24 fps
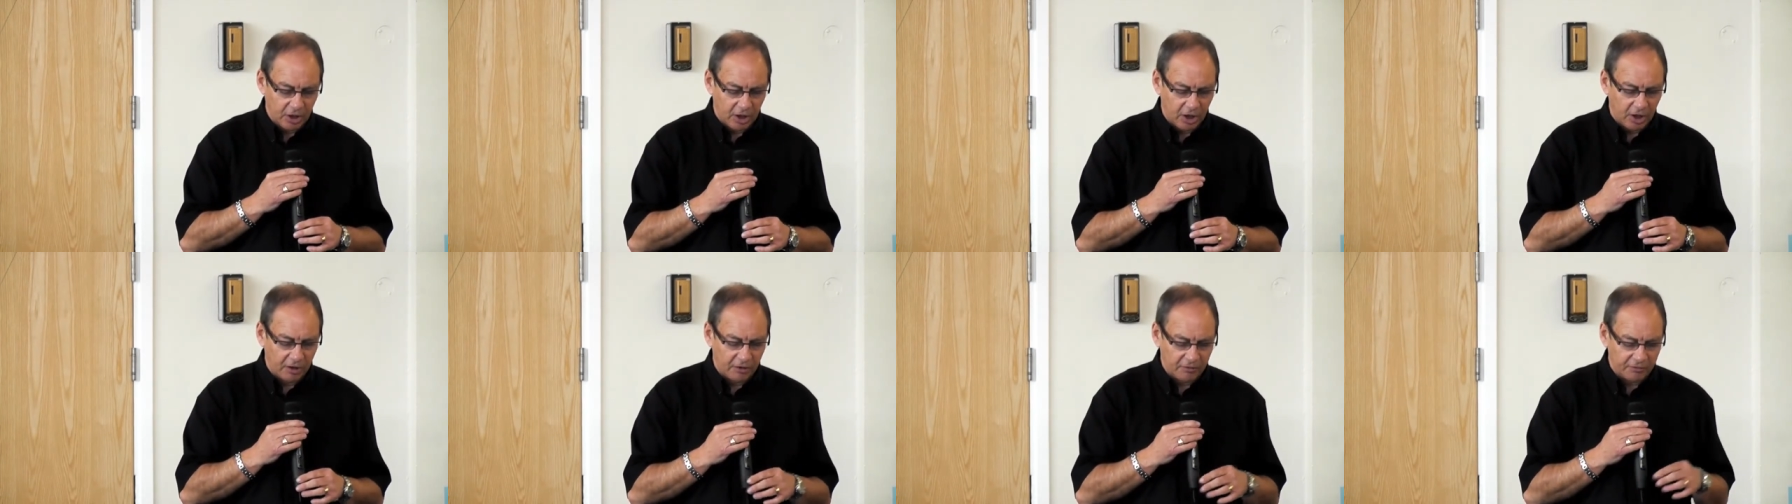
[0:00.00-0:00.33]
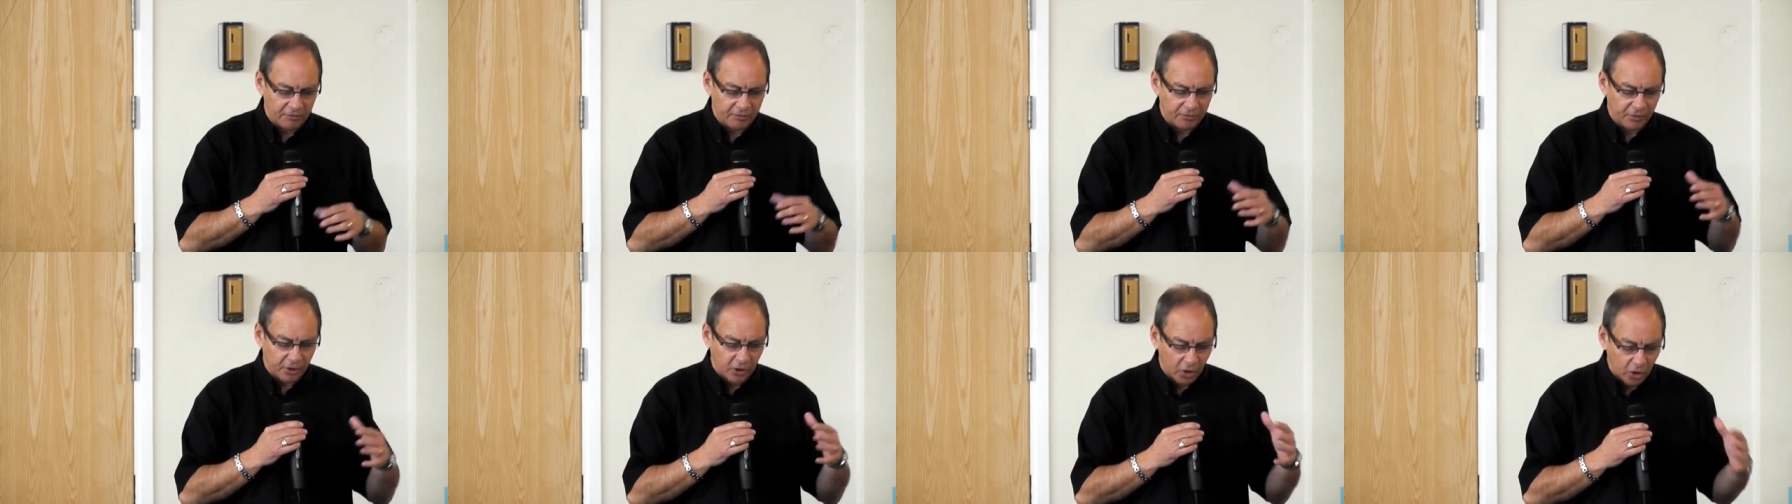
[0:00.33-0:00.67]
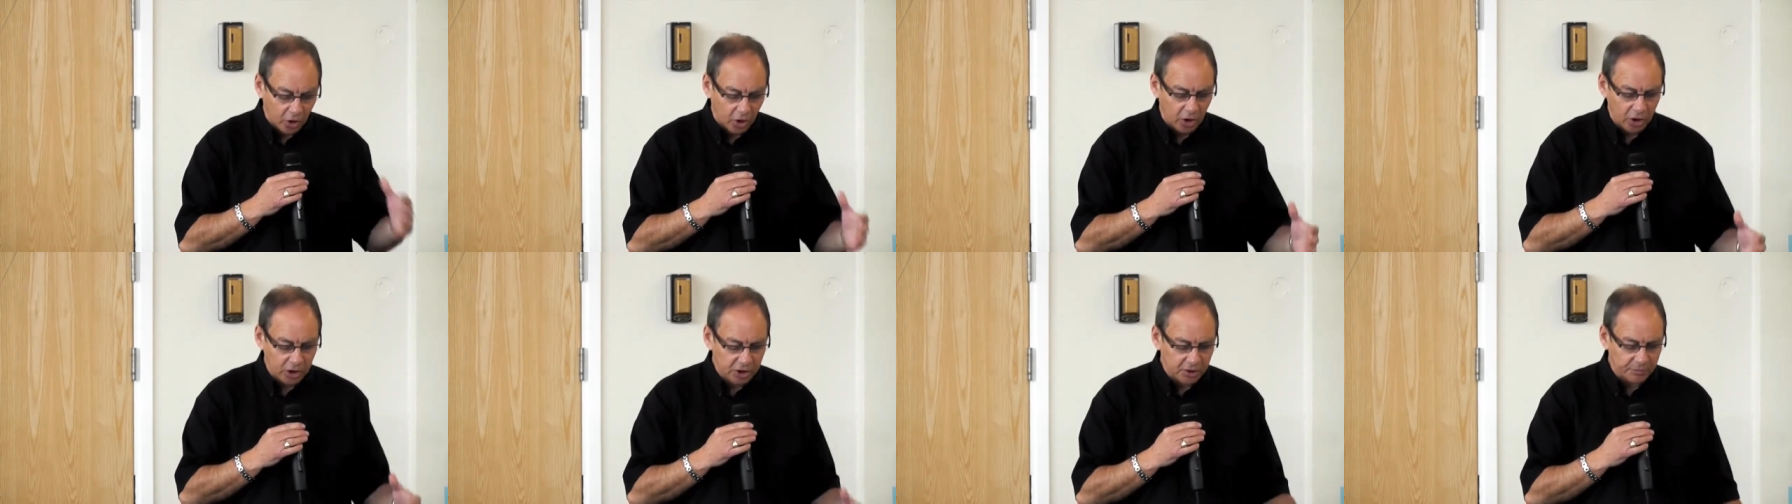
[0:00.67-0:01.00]
of
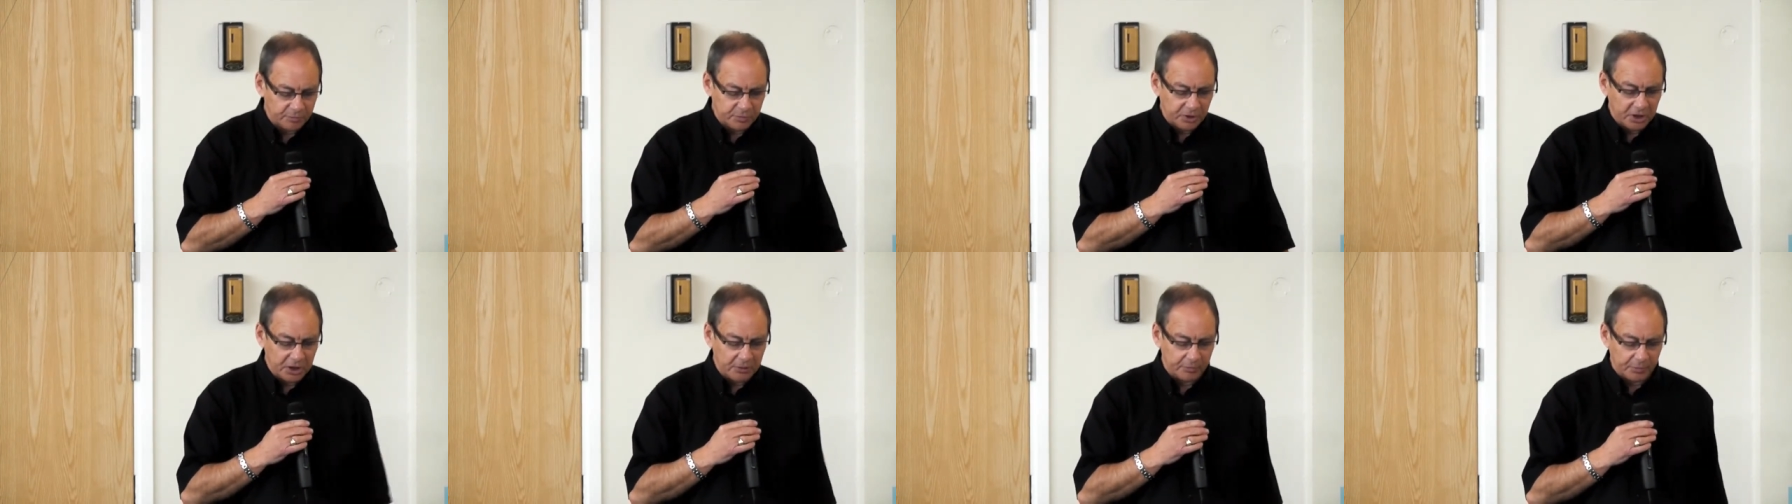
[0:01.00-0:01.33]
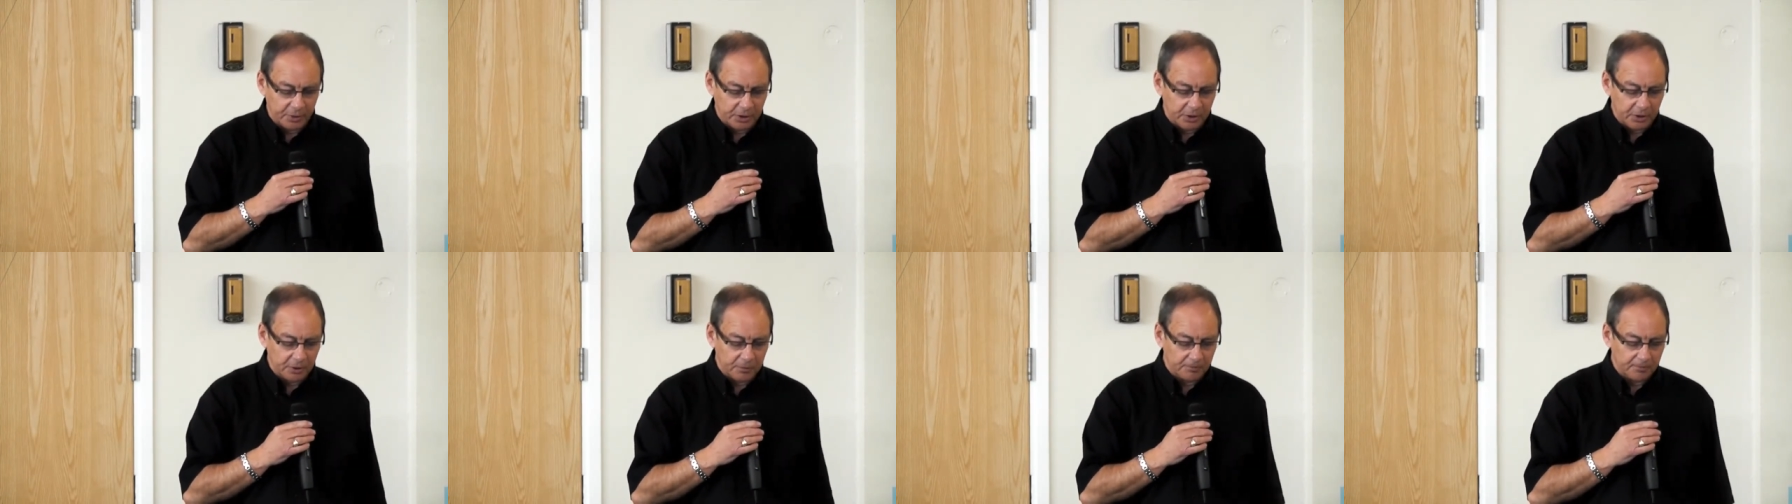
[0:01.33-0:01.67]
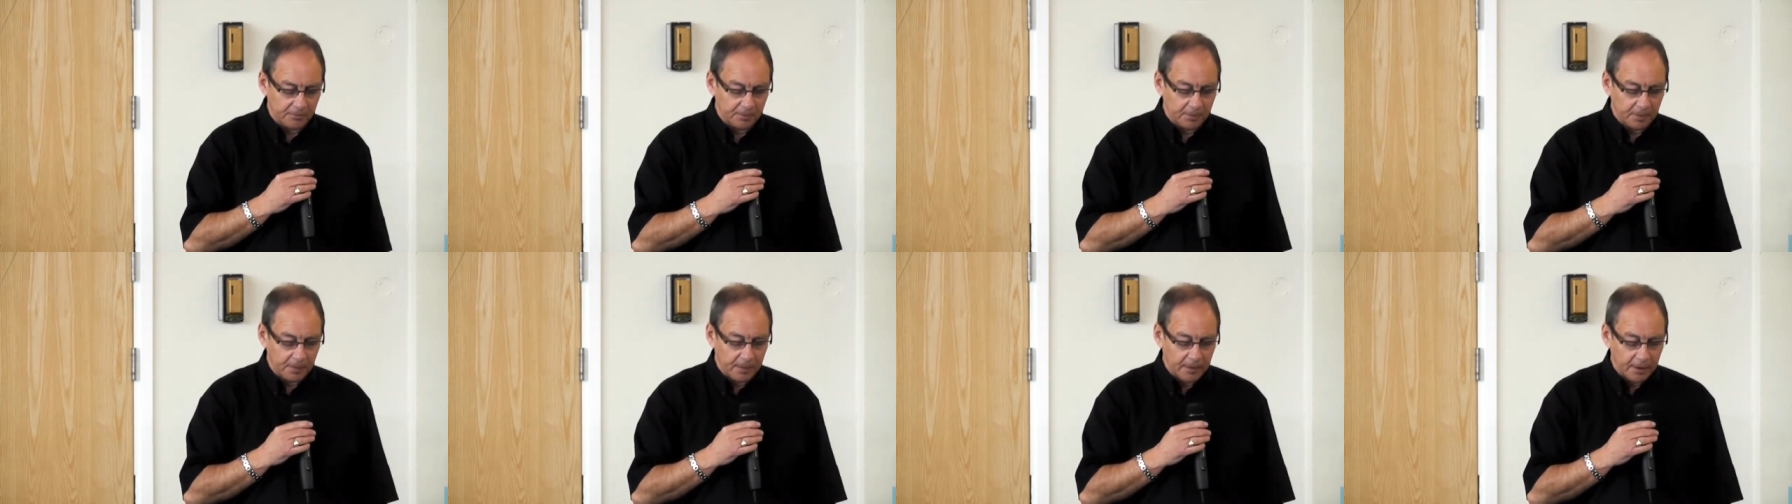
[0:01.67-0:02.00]
all the people.
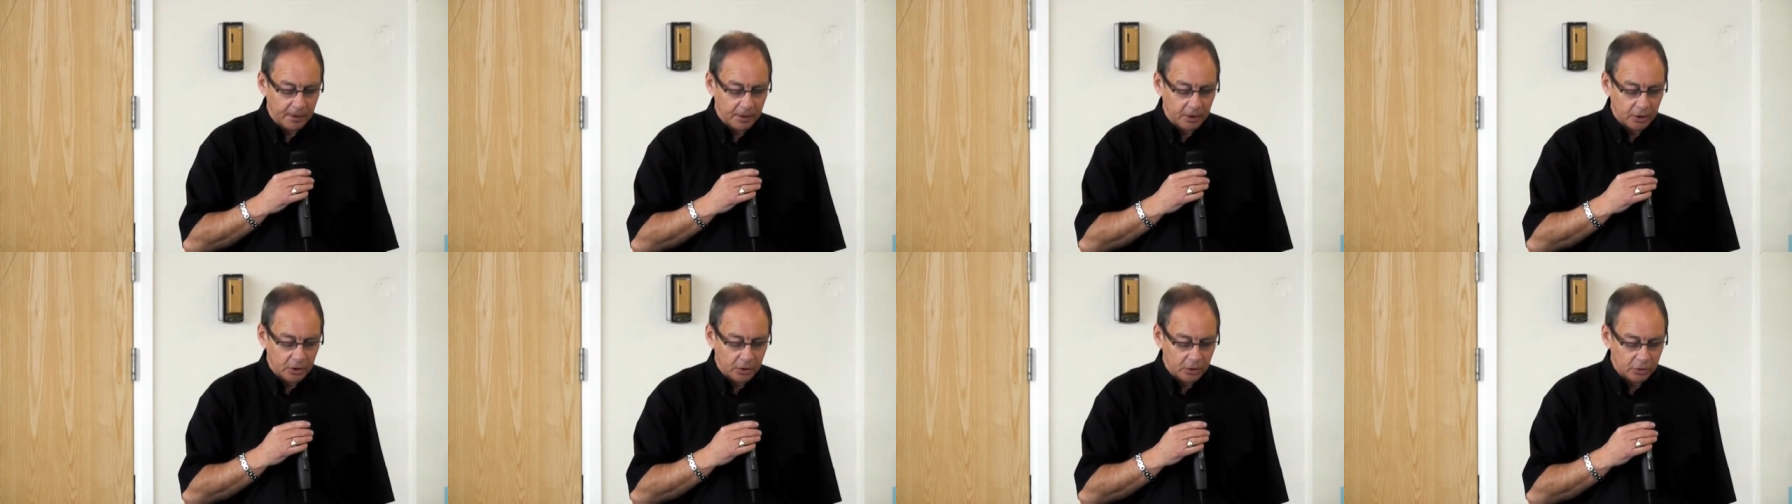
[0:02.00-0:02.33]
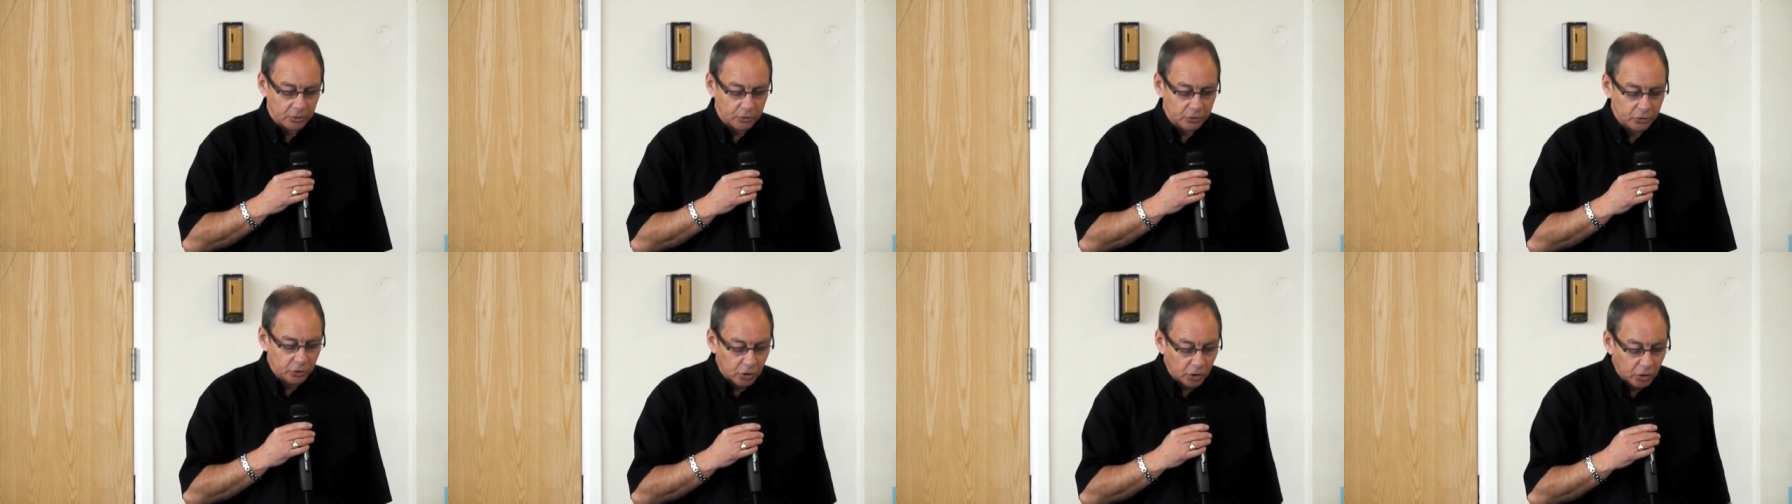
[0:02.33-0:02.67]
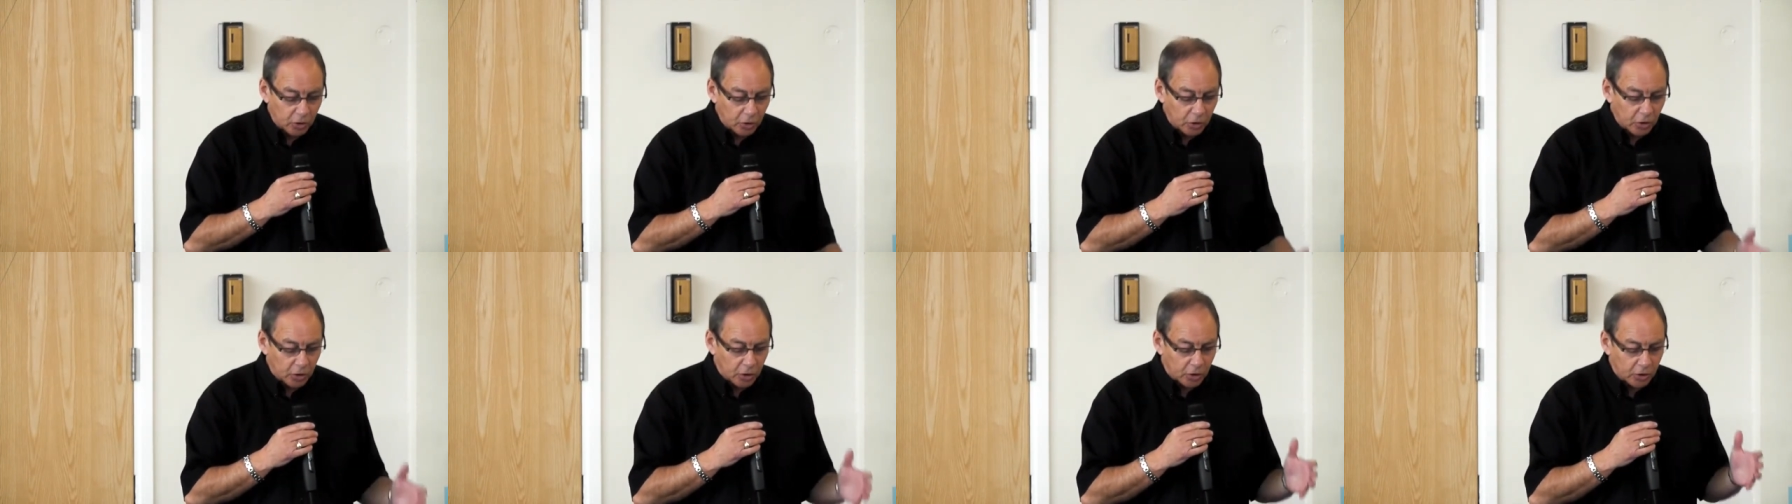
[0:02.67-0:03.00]

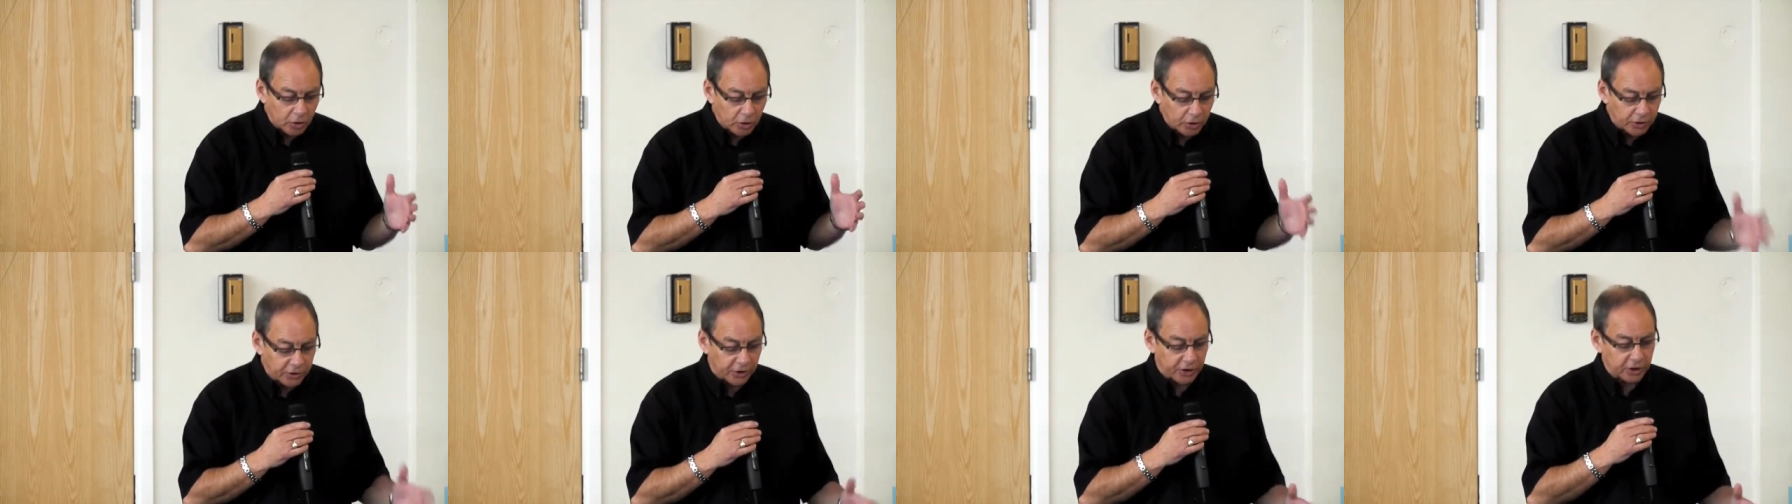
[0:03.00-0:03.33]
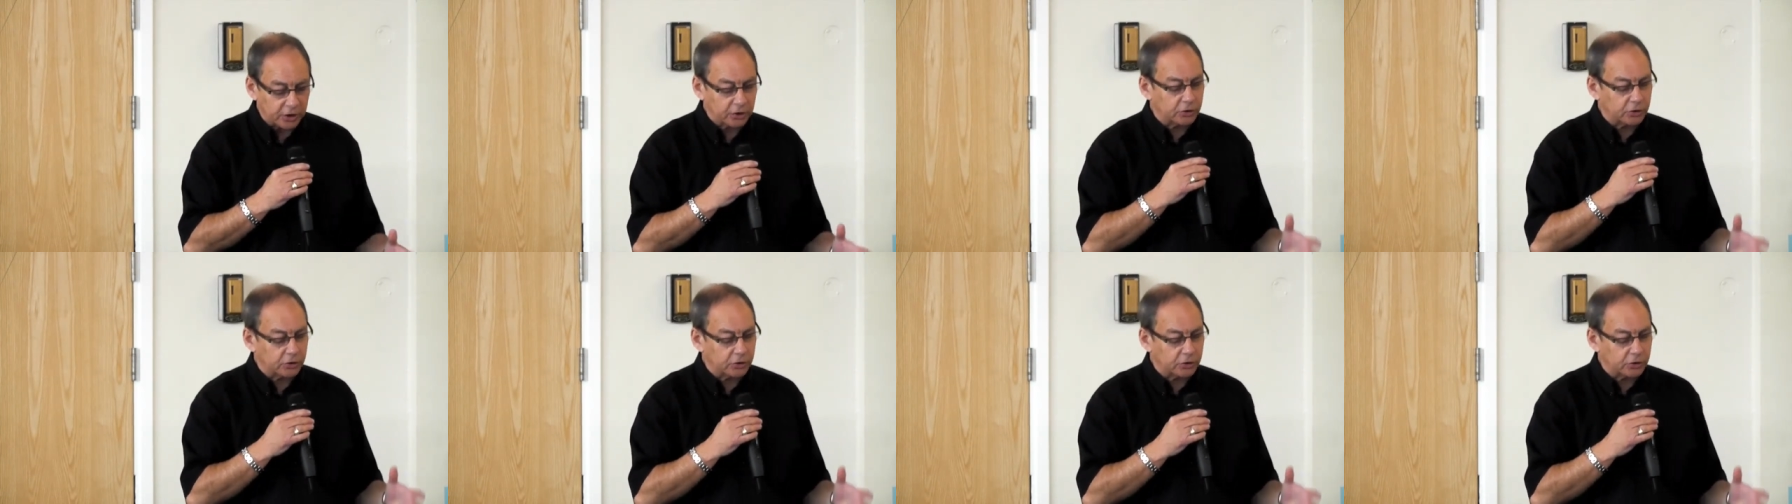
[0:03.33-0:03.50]
No other